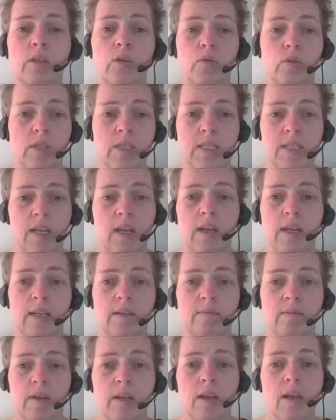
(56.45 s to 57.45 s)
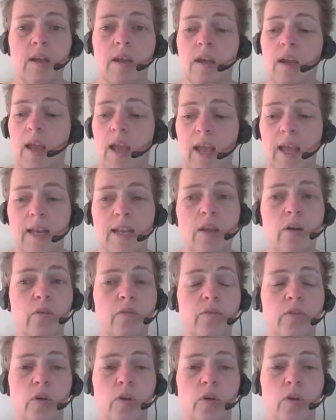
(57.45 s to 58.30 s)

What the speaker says: your design. Any of